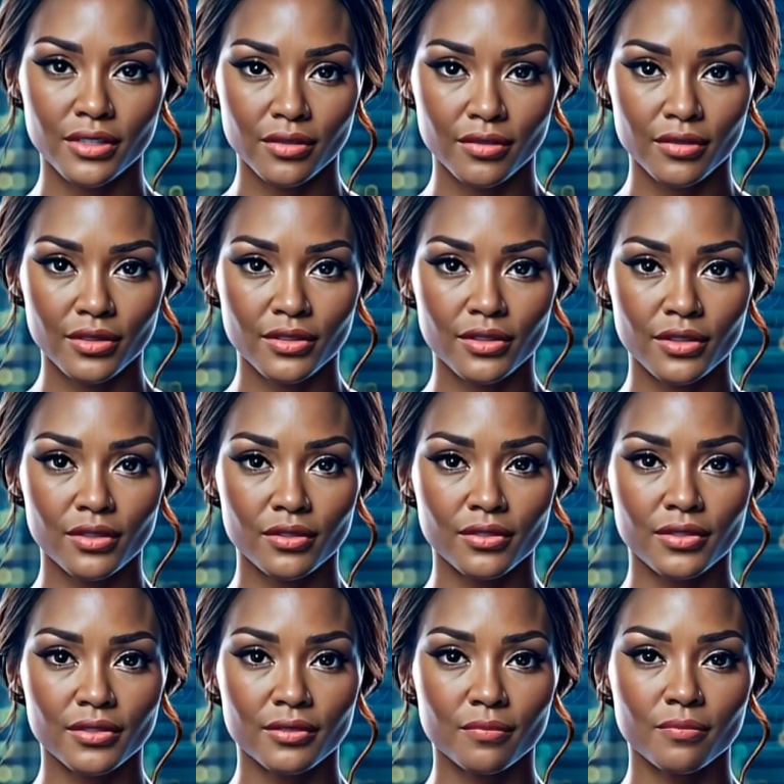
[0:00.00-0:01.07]
Stay tuned for
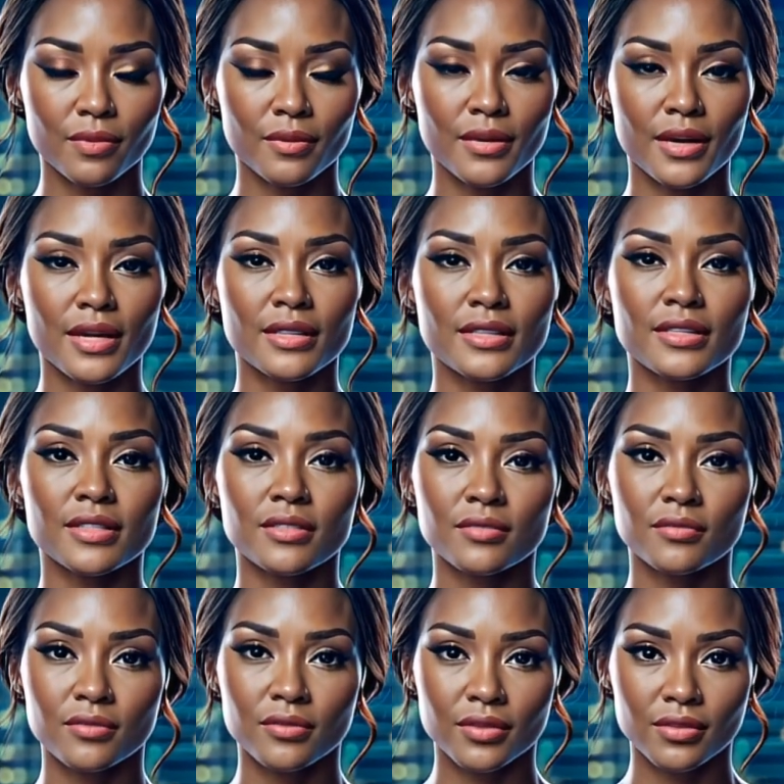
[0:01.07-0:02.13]
more updates,
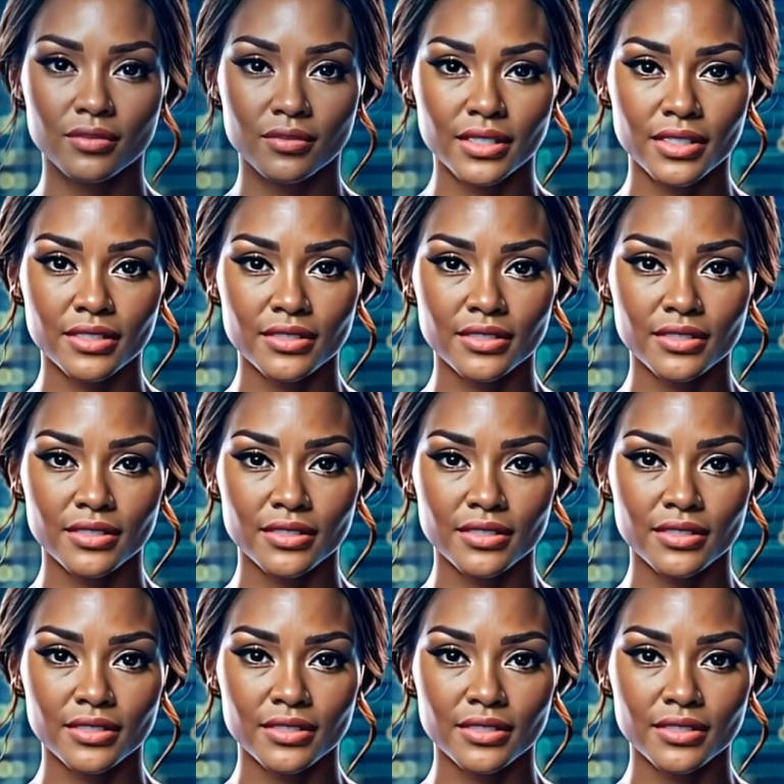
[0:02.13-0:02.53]
and thank you for